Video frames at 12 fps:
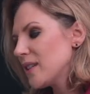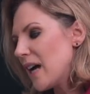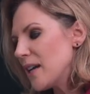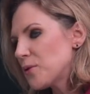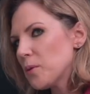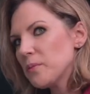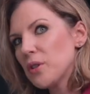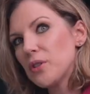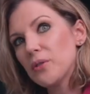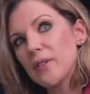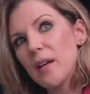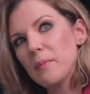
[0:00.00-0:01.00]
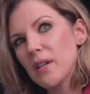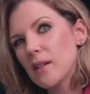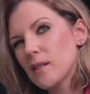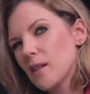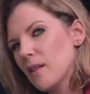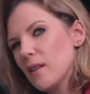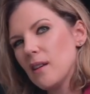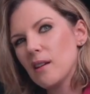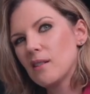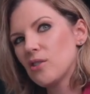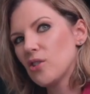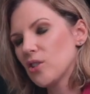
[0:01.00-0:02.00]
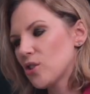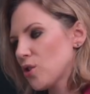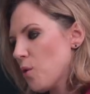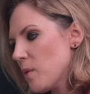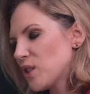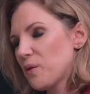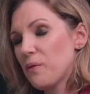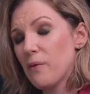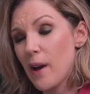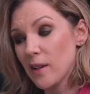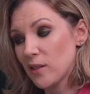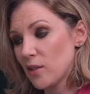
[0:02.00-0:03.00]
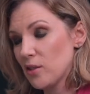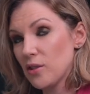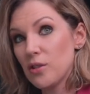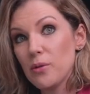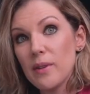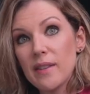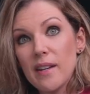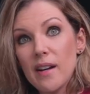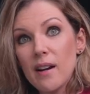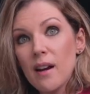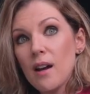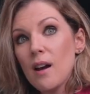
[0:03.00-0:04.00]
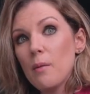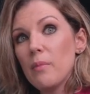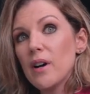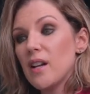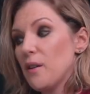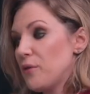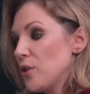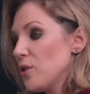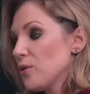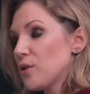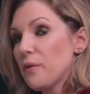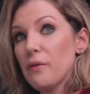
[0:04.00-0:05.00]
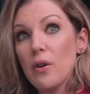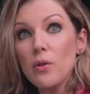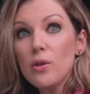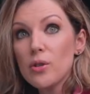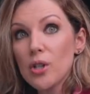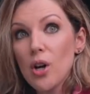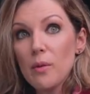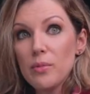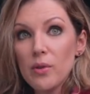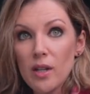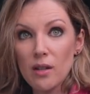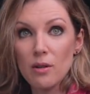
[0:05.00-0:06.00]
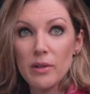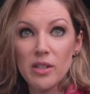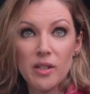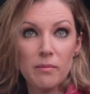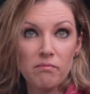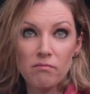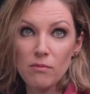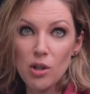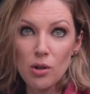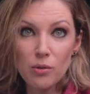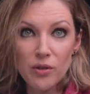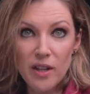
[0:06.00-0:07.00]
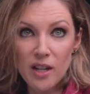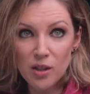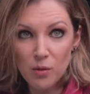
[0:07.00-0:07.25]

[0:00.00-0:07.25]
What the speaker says: Lightroom to do that because I think it's just so much faster to do it there, but if you're used to Photoshop, you can always use that